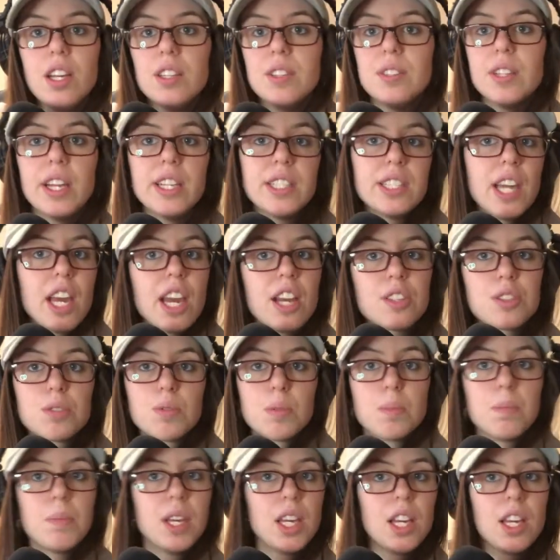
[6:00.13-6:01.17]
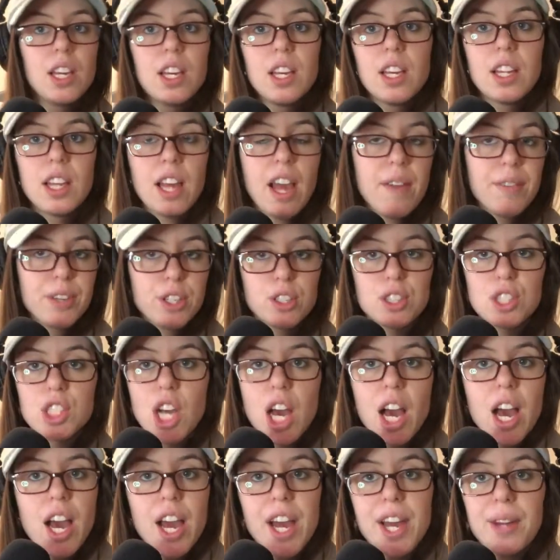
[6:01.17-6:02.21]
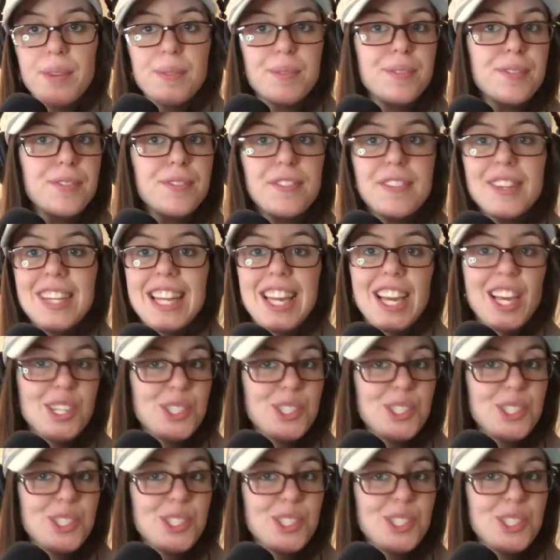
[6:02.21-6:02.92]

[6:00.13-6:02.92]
they dance with me, they have a good time, they